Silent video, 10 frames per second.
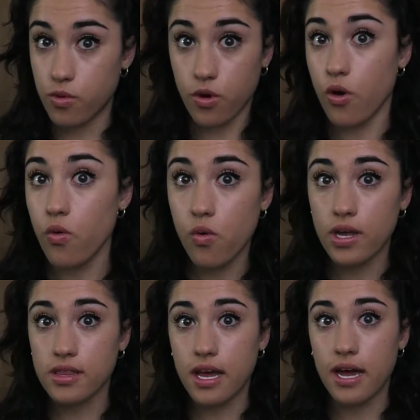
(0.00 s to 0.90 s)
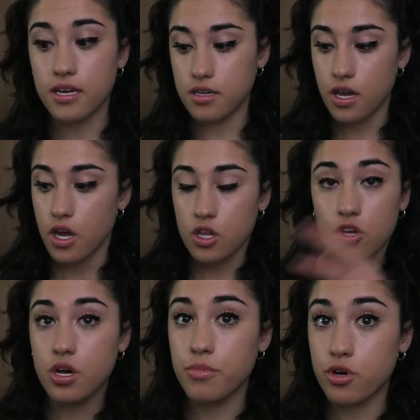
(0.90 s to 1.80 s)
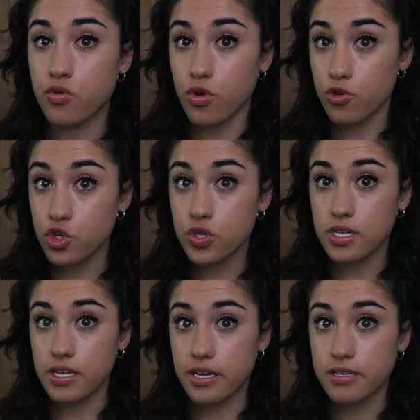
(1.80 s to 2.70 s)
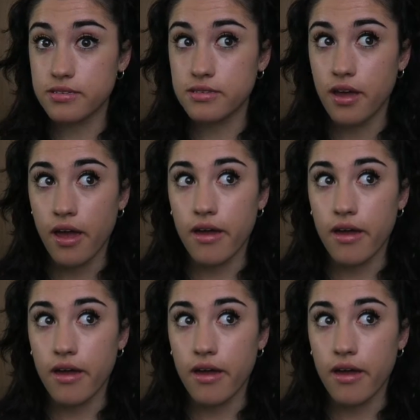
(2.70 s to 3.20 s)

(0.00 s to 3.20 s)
go online and look up a grocery list